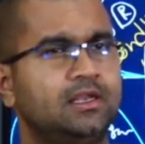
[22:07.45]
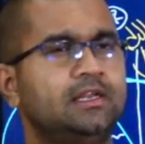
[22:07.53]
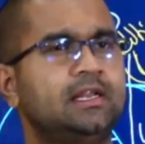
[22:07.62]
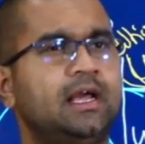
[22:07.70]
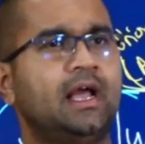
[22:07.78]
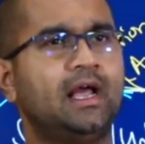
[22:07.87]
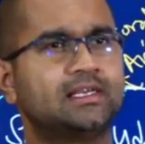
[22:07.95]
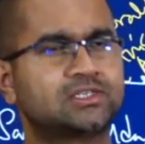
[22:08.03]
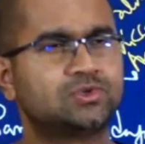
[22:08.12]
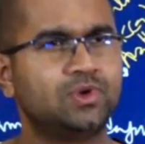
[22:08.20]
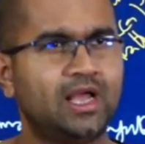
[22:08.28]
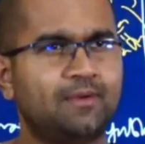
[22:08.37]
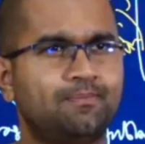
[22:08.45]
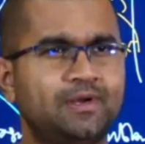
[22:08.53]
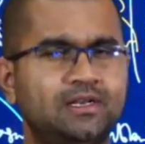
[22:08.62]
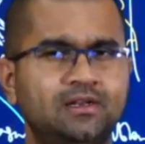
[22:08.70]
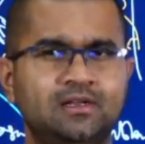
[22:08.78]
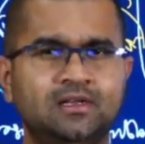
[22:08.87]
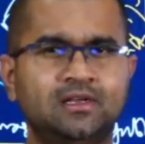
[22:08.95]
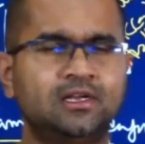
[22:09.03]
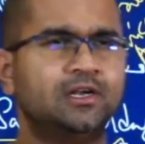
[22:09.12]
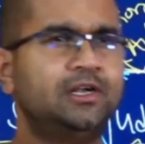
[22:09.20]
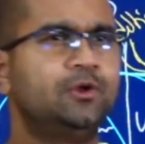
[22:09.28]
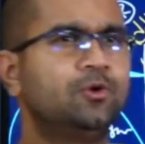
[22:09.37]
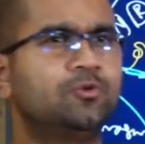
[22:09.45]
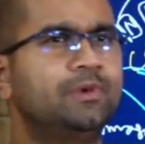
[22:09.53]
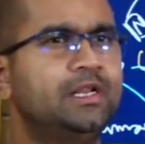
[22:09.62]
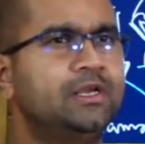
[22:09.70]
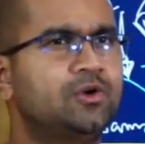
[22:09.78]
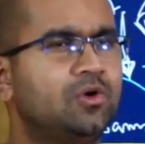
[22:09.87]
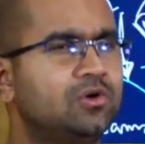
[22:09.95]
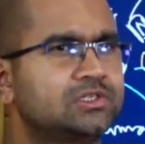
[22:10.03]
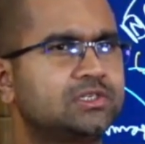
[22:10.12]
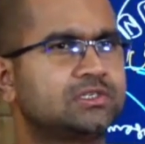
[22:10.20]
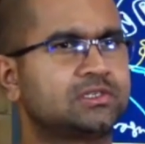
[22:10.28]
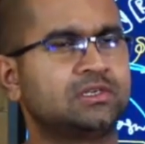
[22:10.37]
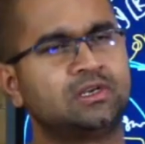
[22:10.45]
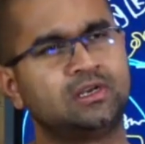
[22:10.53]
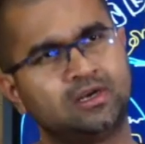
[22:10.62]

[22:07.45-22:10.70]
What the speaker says: It has to happen due to many causes.